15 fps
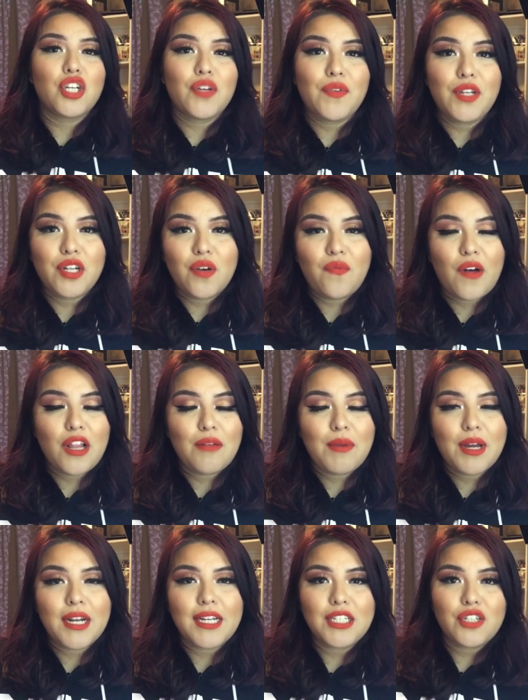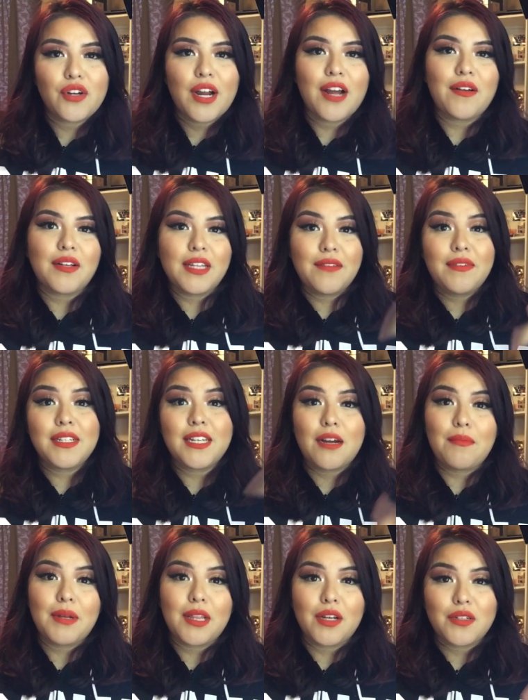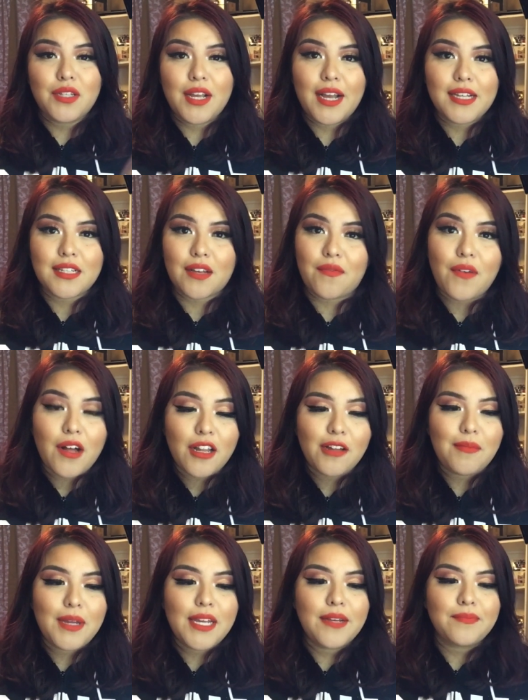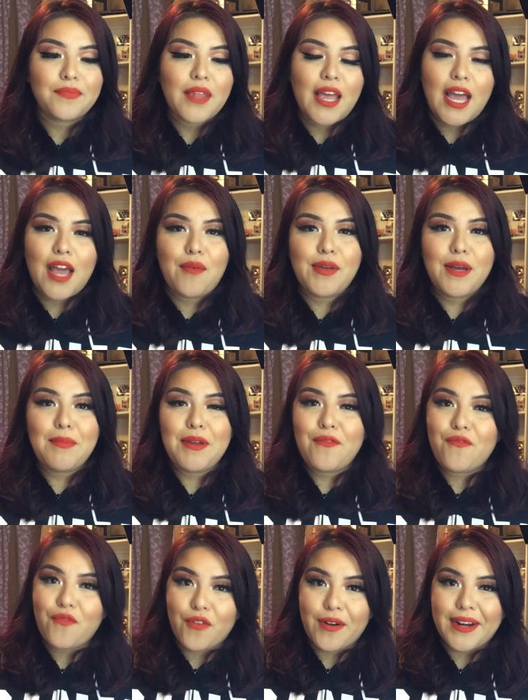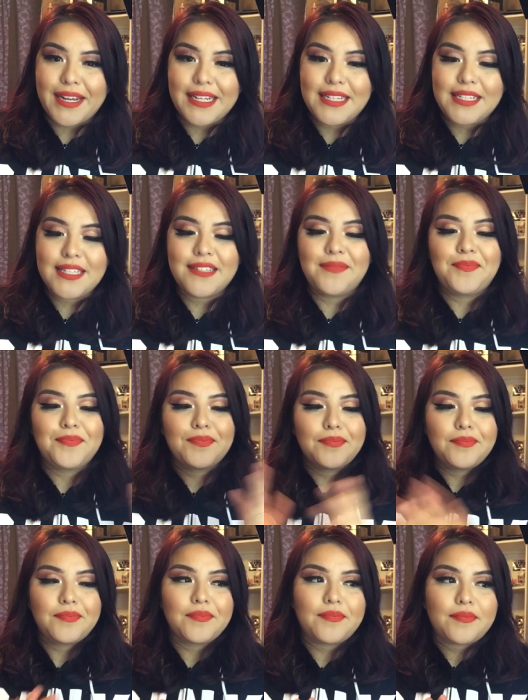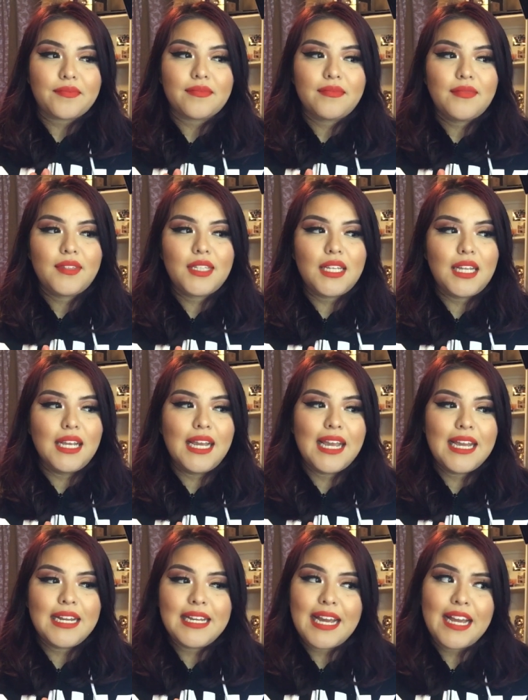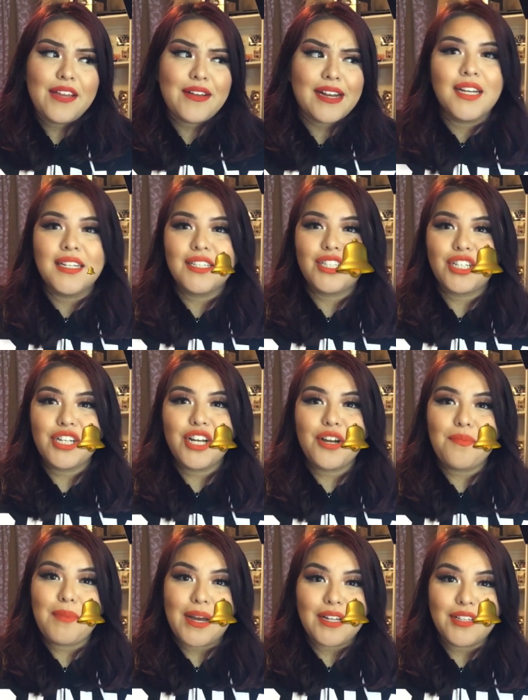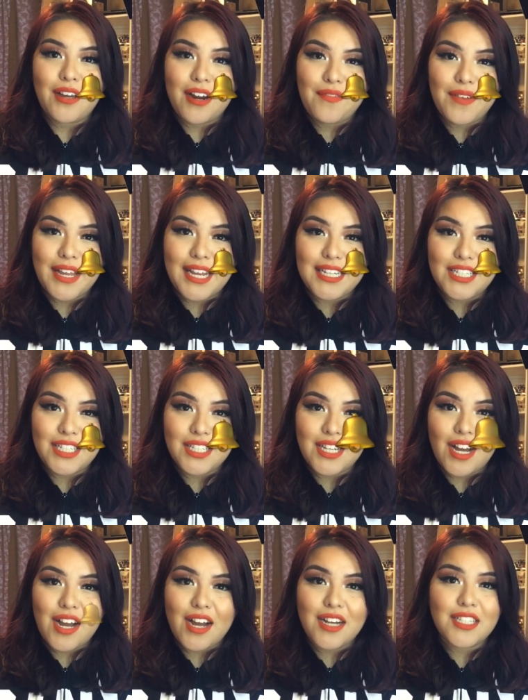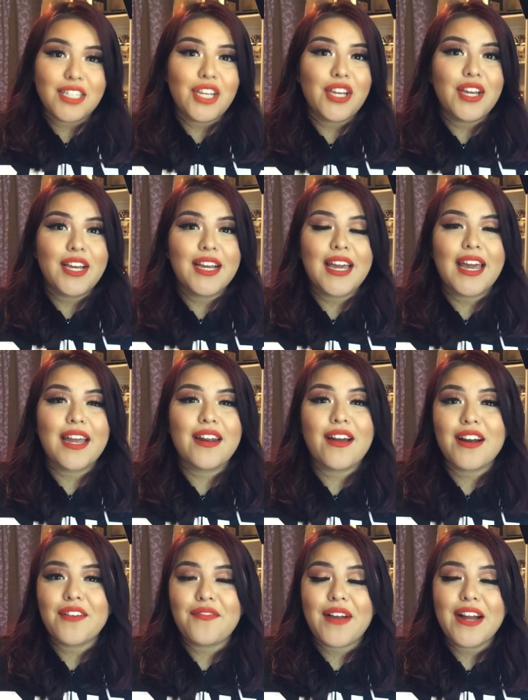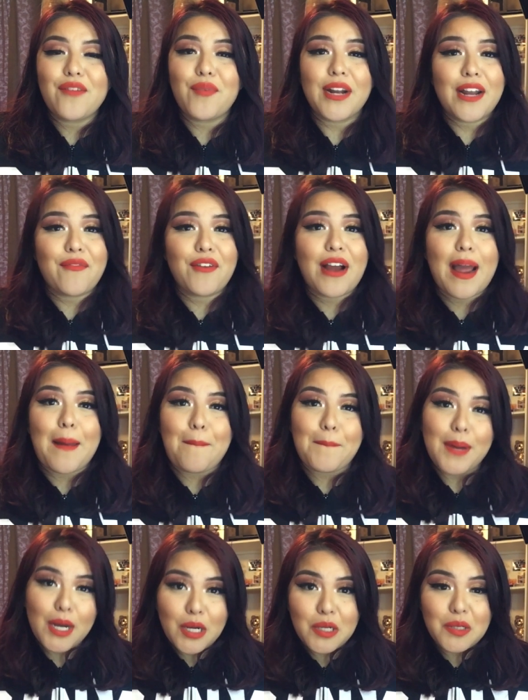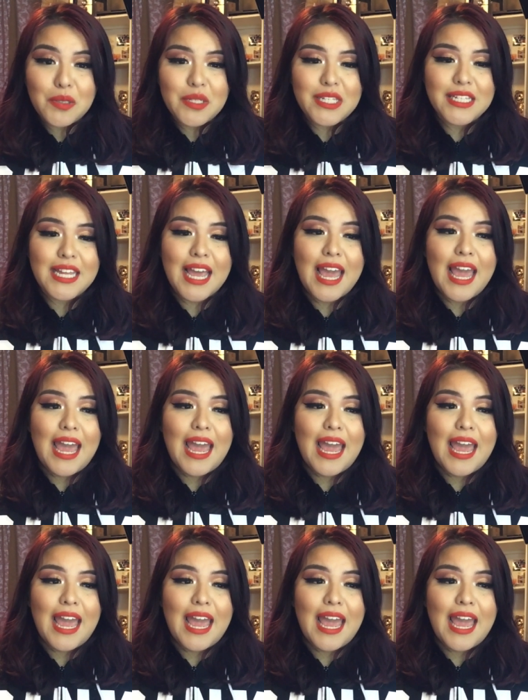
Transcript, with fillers: So if you don't follow me on Instagram, I'll leave it down below so you guys can follow me and we could be friends. And yeah, you guys turn your bell notifications on so you can get notified whenever I post.